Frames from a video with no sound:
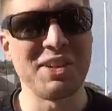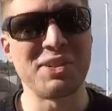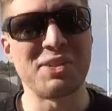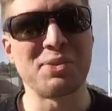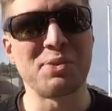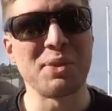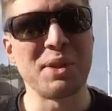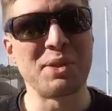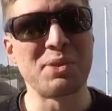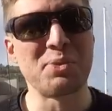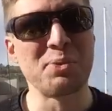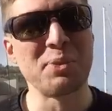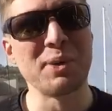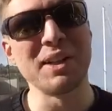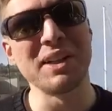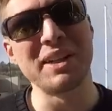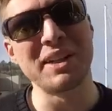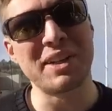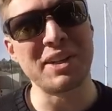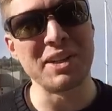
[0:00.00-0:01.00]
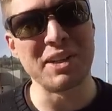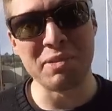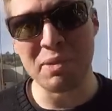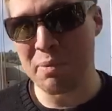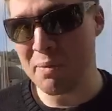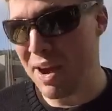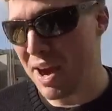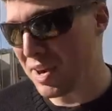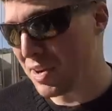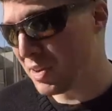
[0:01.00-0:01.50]
It's really good to be
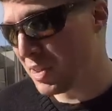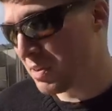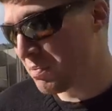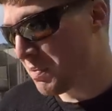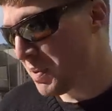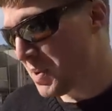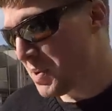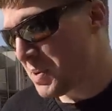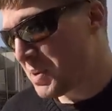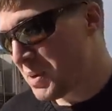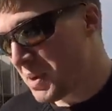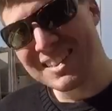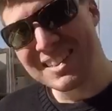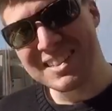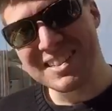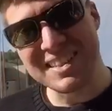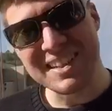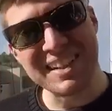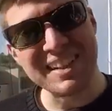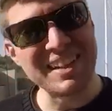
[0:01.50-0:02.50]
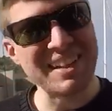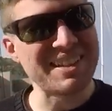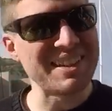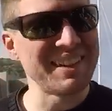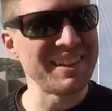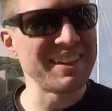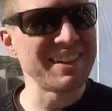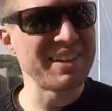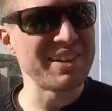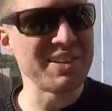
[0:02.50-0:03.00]
back on the boat. It's a
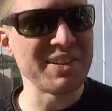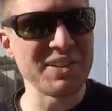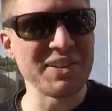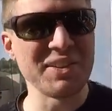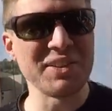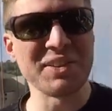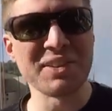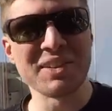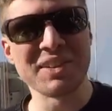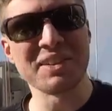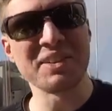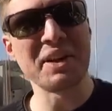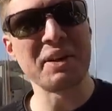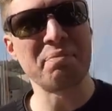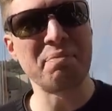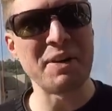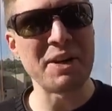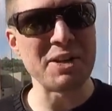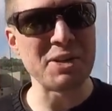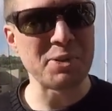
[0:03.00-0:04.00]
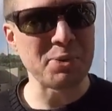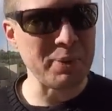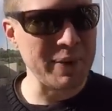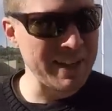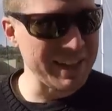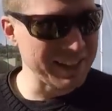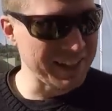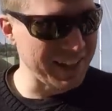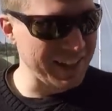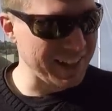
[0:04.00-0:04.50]
little like bittersweet, like